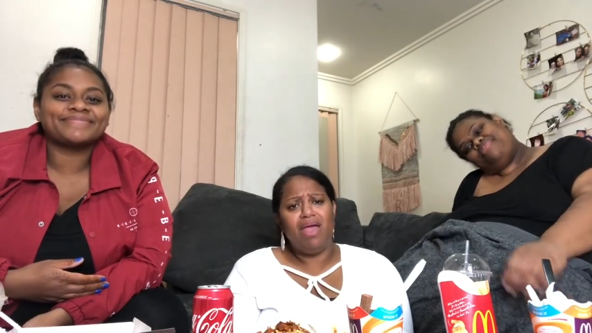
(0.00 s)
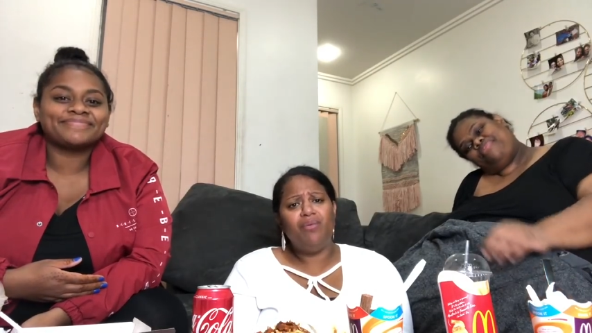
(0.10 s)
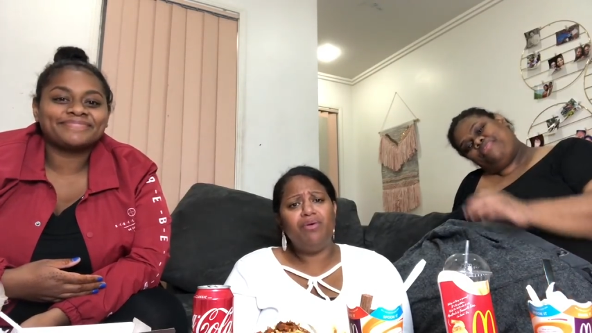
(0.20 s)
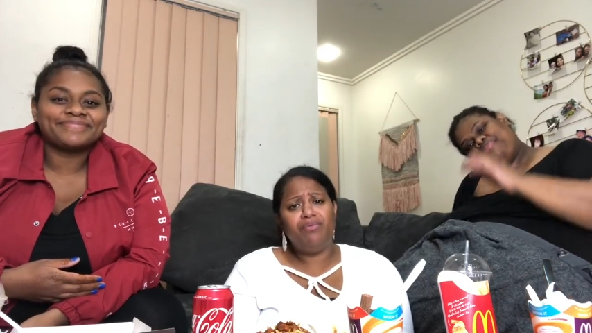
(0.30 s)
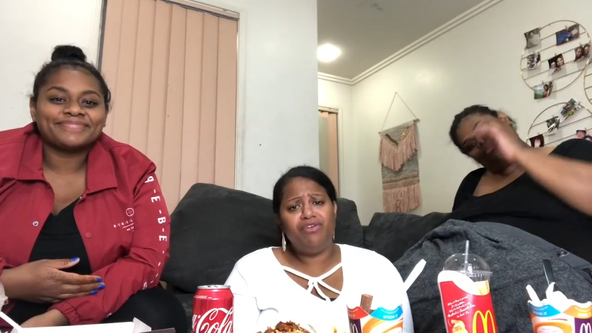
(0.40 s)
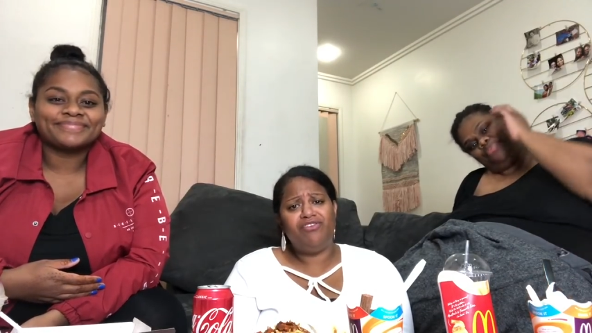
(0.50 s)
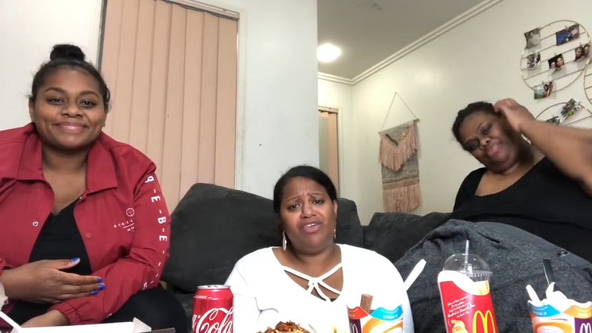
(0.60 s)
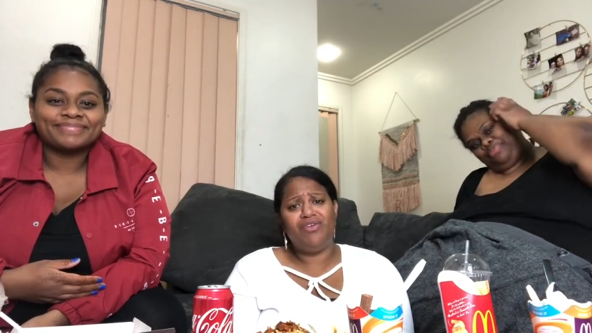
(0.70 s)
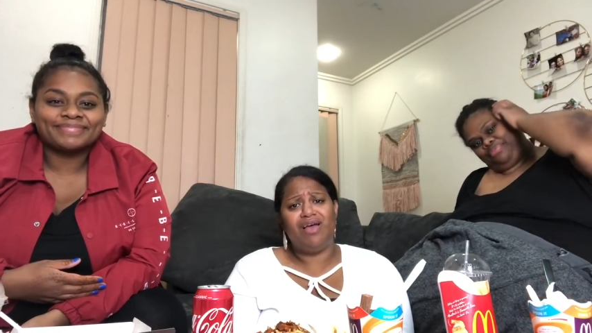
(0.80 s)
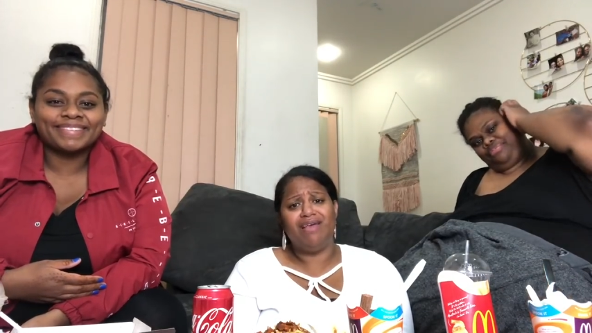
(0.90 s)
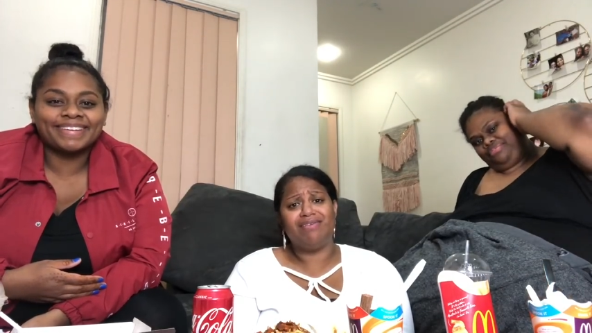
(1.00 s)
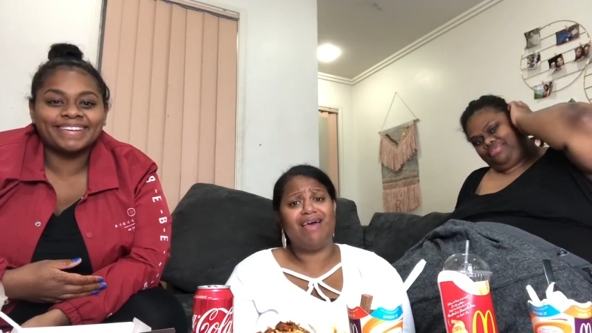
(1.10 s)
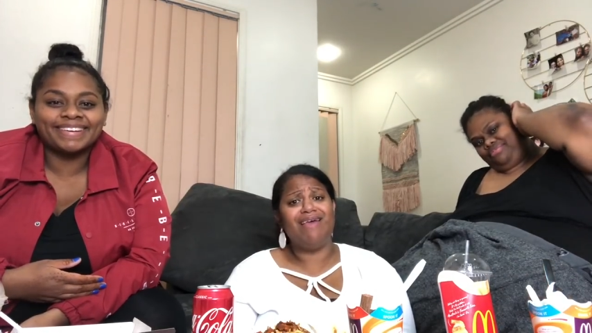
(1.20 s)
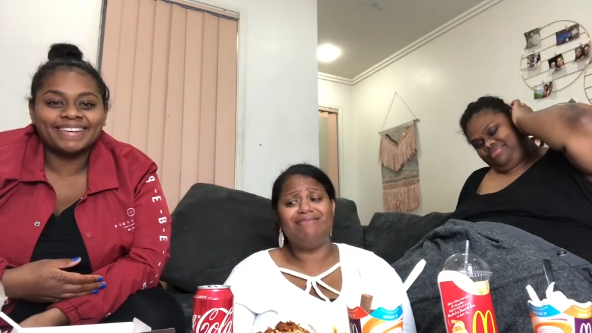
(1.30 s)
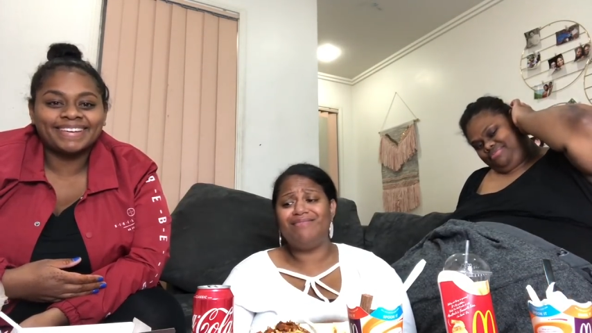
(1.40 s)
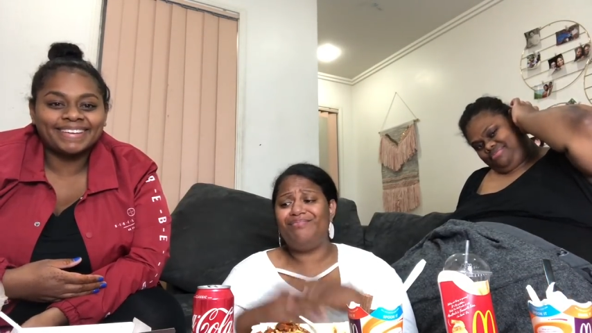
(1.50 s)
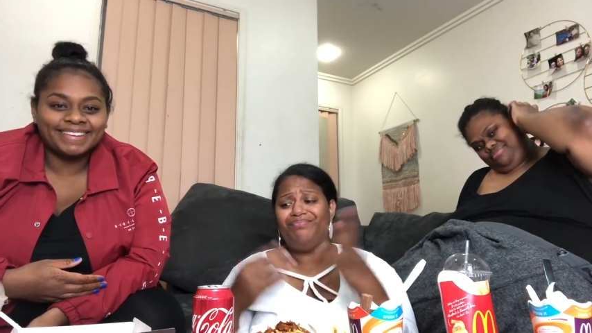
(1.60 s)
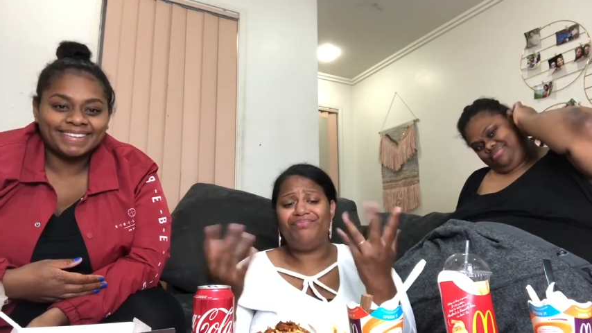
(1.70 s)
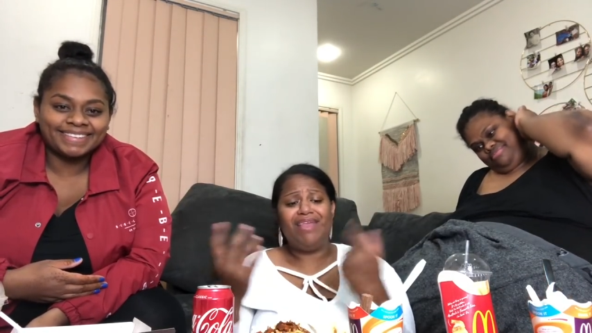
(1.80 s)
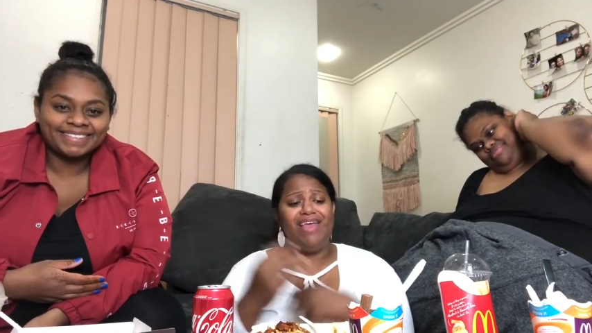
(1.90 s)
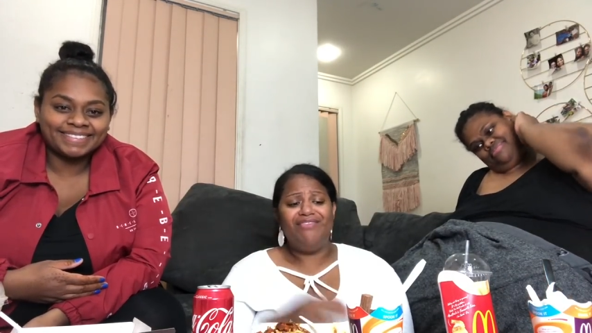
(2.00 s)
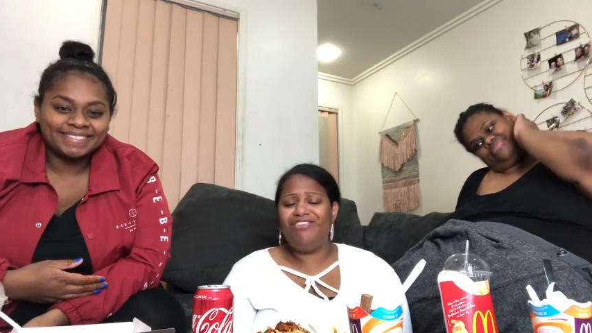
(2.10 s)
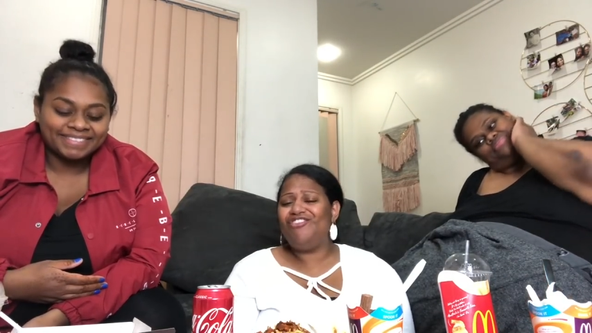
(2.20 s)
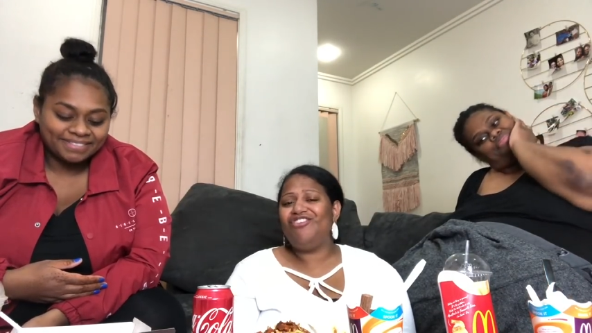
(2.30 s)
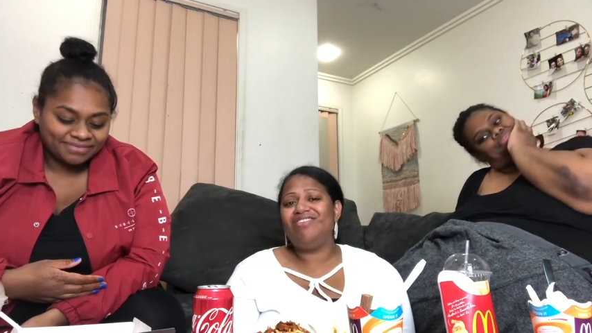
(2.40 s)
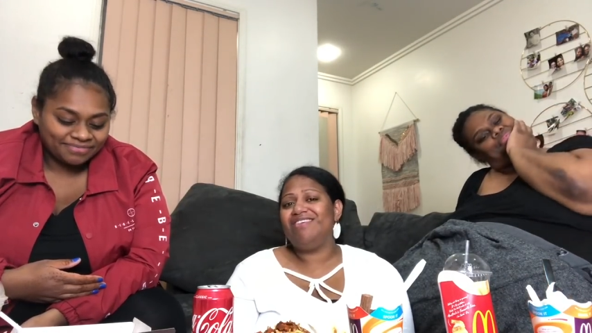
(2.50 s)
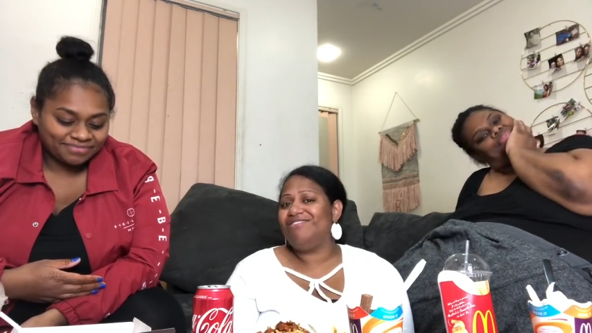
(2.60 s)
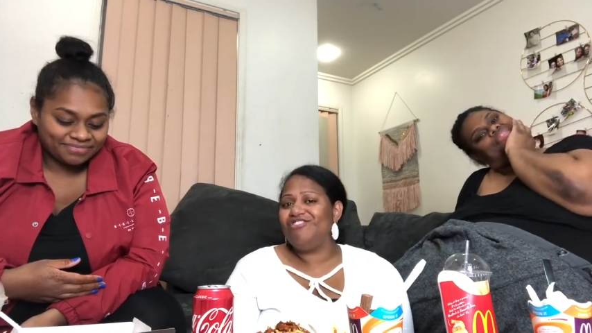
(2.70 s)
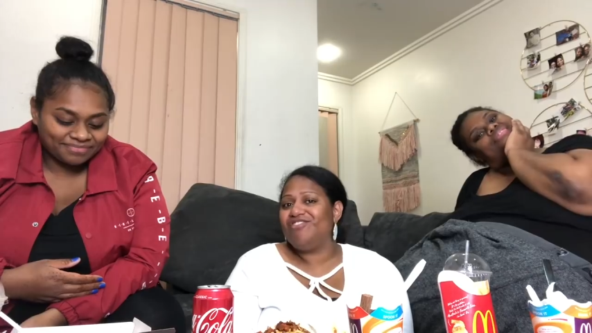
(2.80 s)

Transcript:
Speaker 1: We appreciate you guys. Guys, this is just us